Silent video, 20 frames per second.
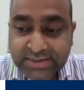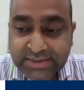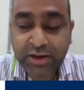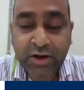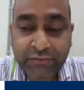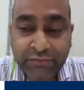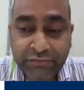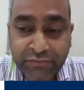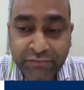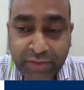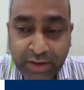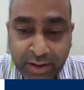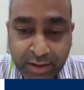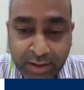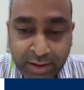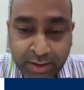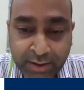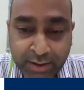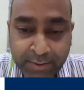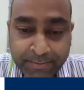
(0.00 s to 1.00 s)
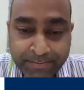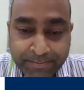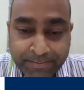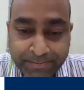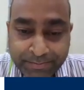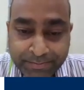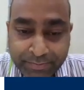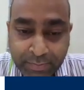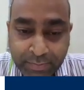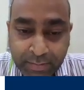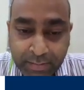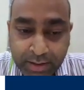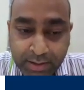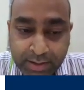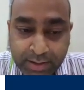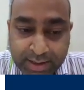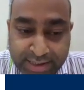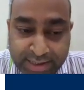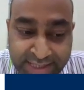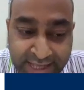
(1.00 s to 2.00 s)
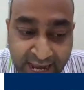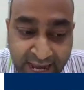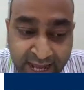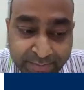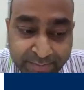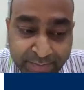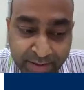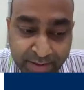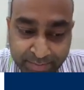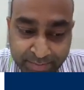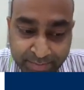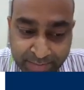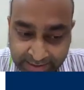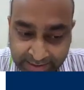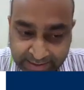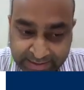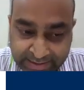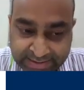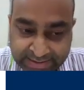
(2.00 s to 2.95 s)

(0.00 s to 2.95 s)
of ER membrane